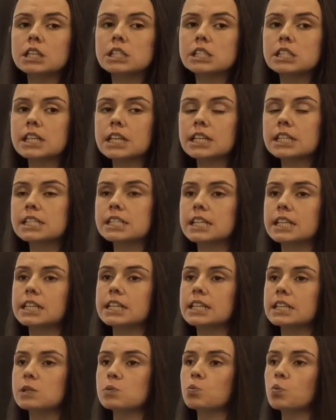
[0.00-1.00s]
16
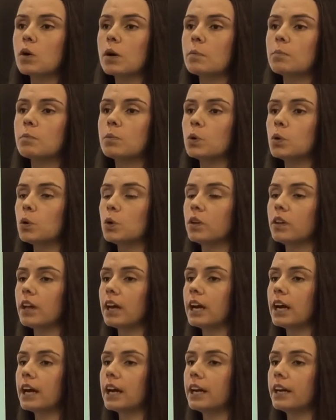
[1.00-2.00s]
is one more
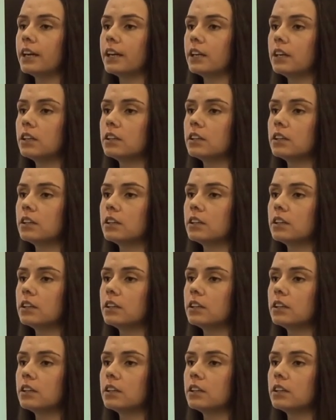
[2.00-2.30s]
than.